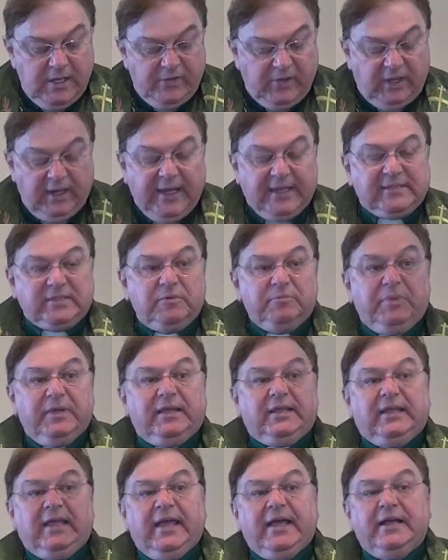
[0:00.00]
The lesson
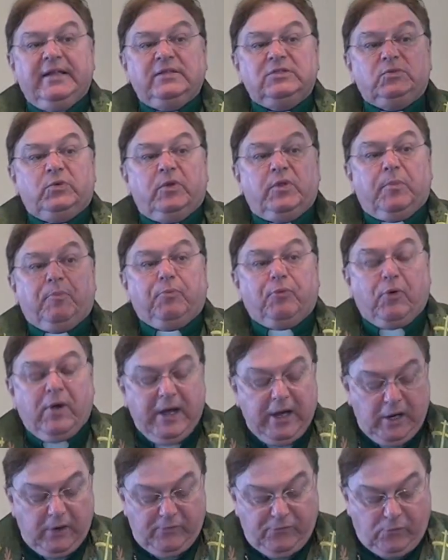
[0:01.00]
begins with a
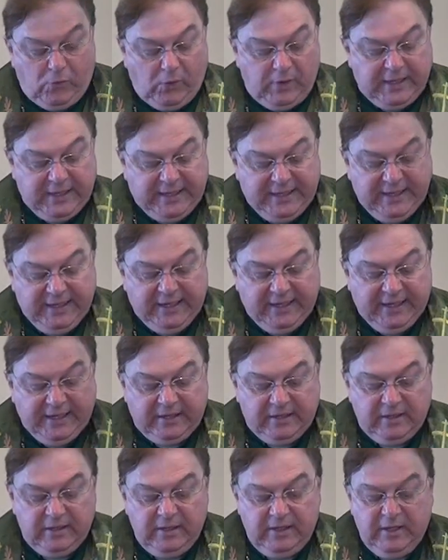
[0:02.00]
prayer for healing,
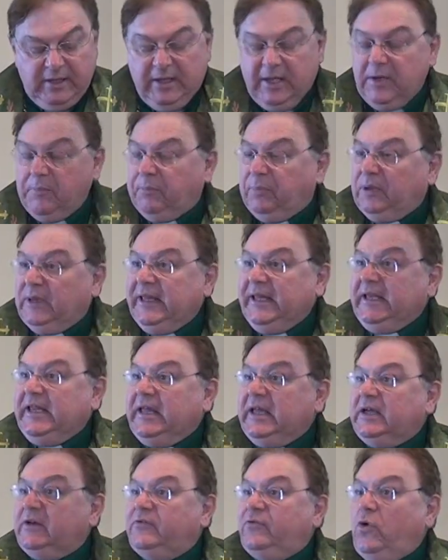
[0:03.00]

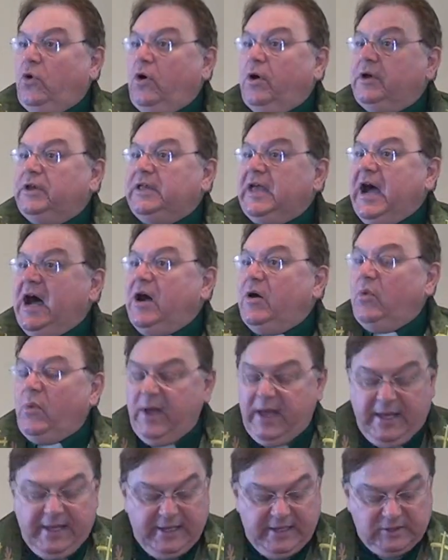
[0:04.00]
pleading for
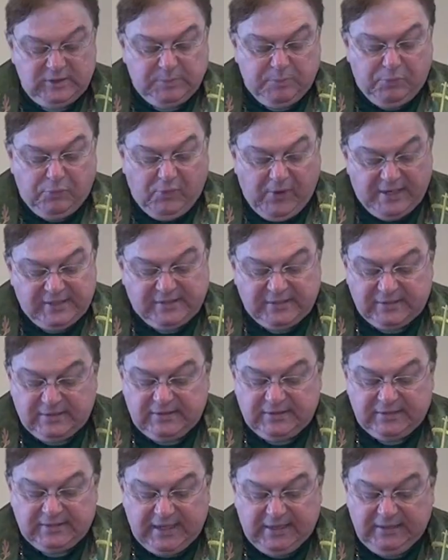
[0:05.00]
Yahweh's
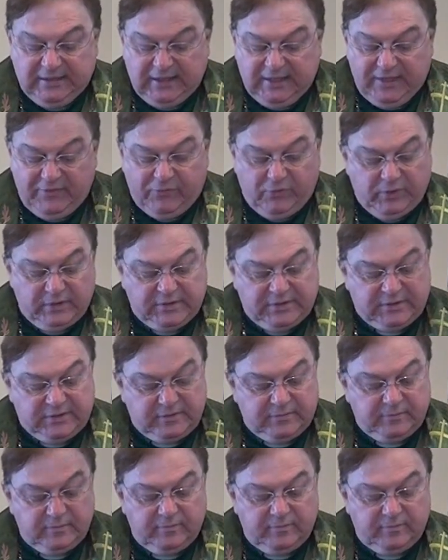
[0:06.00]
presence and deliverance.